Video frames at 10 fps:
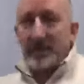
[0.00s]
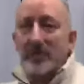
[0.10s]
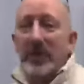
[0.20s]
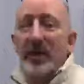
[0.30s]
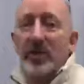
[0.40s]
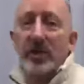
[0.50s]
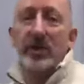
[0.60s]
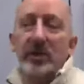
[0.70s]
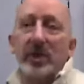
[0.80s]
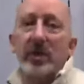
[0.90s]
It's to true. make sure
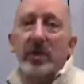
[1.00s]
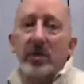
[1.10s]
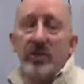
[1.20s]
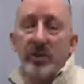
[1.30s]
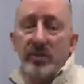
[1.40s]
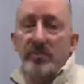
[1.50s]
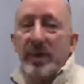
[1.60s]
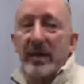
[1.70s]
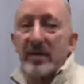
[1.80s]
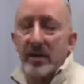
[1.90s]
that they are using the
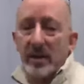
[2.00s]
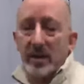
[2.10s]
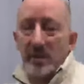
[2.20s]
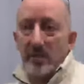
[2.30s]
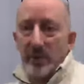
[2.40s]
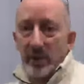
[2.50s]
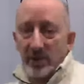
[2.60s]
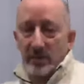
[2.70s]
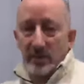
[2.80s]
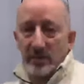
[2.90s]
best
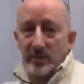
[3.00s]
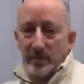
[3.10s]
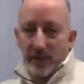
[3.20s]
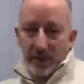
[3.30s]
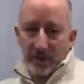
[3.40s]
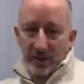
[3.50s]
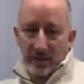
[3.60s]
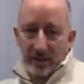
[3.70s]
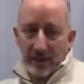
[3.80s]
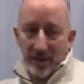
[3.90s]
possible
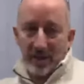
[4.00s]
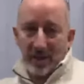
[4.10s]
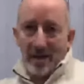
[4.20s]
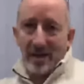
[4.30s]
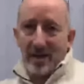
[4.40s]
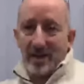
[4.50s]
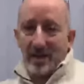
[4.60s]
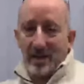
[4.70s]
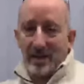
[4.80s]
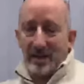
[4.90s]
products.
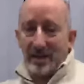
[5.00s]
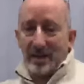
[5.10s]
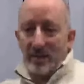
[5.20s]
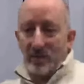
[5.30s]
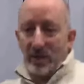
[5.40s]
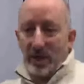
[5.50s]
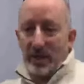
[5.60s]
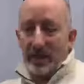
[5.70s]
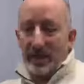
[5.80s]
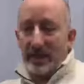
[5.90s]
And, uh, you know,
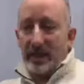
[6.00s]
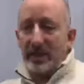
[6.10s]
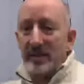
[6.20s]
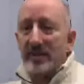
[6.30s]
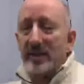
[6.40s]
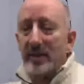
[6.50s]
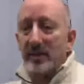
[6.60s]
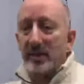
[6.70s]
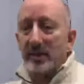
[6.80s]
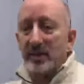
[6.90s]
I, I got into the
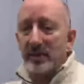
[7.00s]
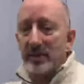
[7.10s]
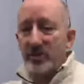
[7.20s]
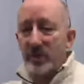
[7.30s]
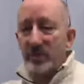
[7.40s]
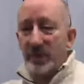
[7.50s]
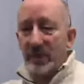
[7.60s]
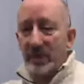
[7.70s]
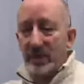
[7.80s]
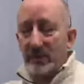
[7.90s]
hair loss industry
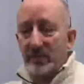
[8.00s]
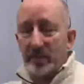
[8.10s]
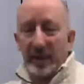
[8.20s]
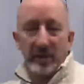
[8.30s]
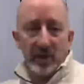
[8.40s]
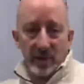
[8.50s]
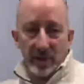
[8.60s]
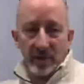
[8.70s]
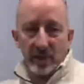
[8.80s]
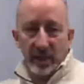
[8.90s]
because of my
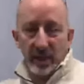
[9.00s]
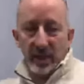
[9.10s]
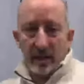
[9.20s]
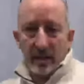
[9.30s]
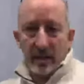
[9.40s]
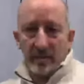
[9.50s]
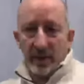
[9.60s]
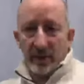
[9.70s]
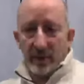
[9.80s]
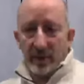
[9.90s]
daughter. Uh,
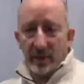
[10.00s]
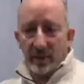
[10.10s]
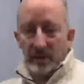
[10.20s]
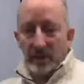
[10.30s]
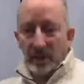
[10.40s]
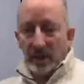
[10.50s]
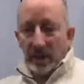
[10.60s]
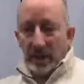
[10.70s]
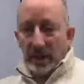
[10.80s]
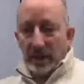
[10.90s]
my daughter
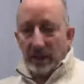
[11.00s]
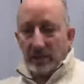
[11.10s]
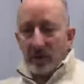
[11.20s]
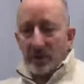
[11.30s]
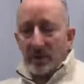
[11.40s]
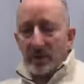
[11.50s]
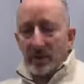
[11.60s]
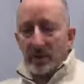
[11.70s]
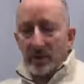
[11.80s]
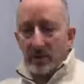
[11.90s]
uh, lost,
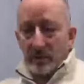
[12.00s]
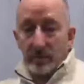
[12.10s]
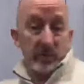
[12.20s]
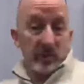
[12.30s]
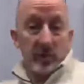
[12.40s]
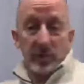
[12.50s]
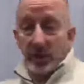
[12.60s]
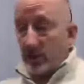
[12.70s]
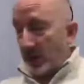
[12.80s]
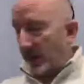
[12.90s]
uh, was
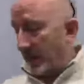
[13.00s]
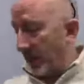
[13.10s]
losing a lot of